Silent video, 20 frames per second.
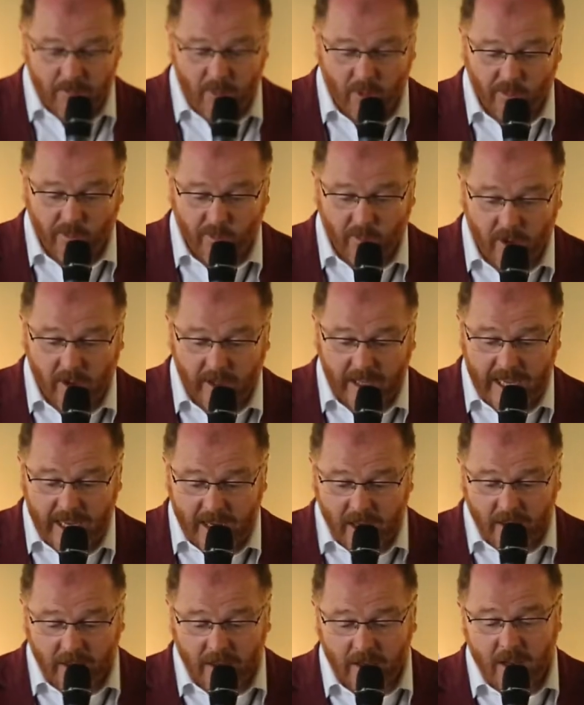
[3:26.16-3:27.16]
important work,
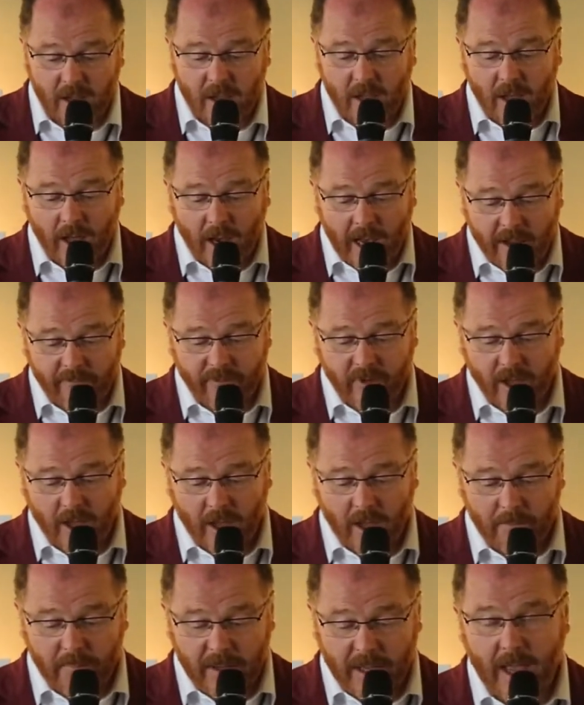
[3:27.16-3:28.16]
Ian,
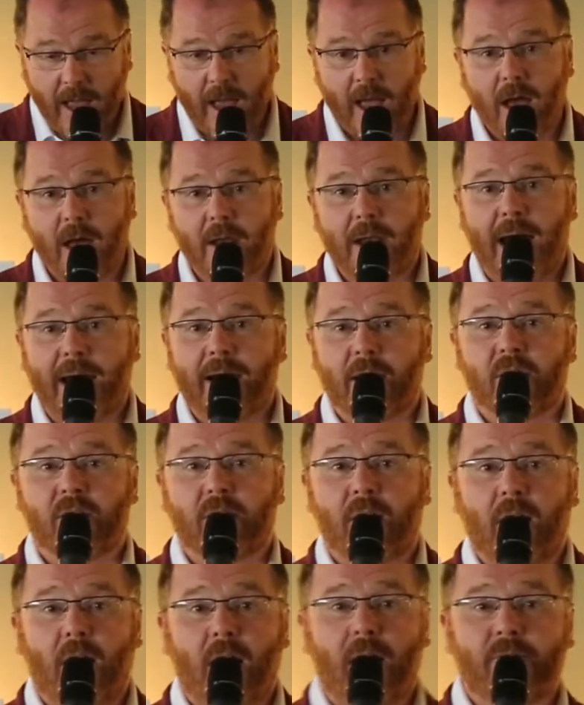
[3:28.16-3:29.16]
Olivia, Pierre, and
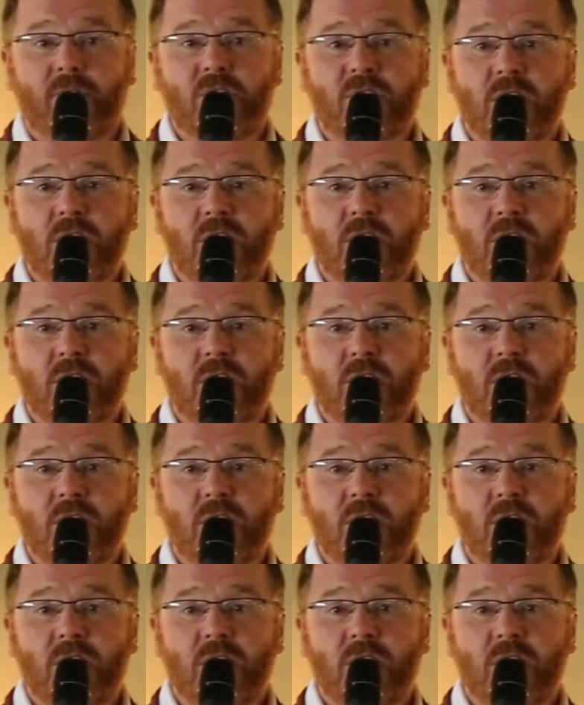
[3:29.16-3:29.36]
Alistair. I've